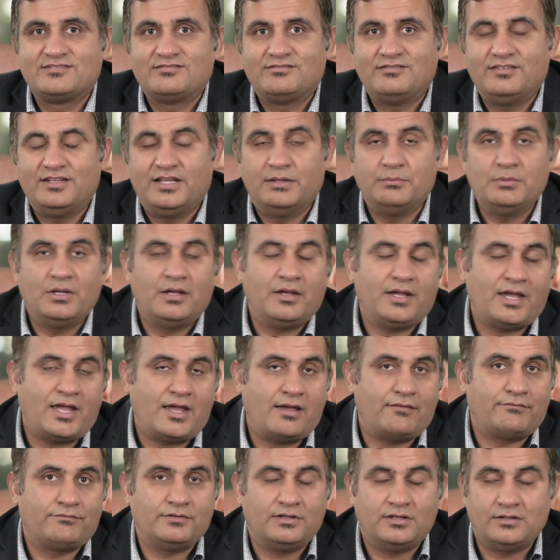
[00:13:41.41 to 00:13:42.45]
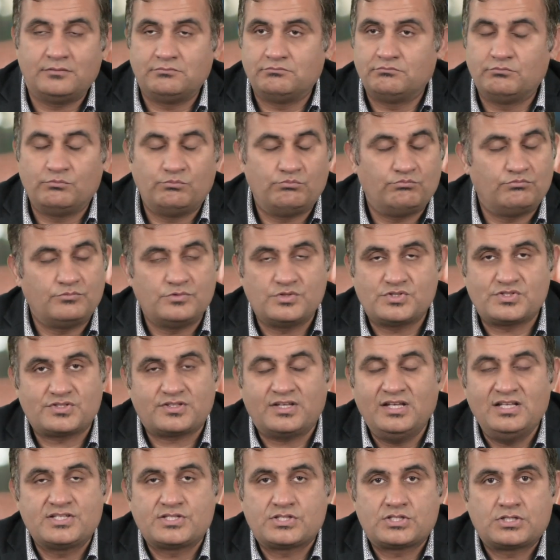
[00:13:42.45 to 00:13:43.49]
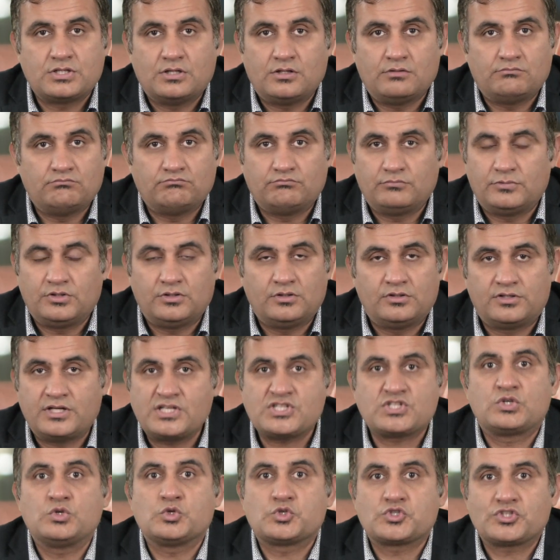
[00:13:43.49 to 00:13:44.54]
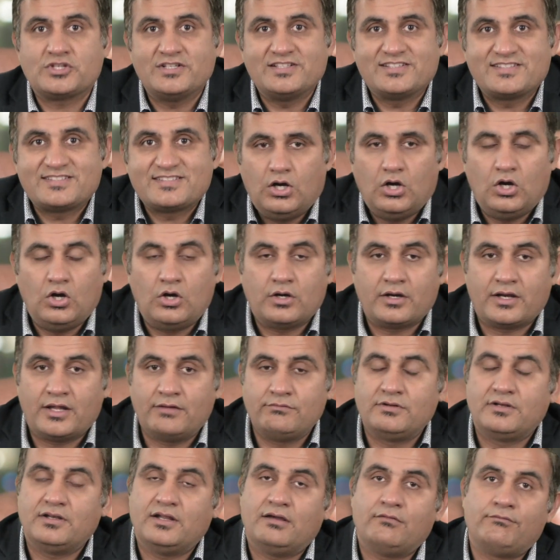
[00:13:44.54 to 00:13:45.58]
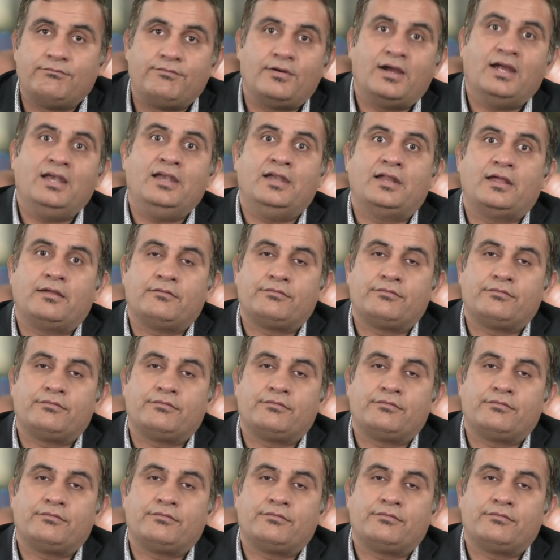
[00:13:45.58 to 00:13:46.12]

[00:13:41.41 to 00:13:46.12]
They may have skills, rescue skills, or even a wildlife.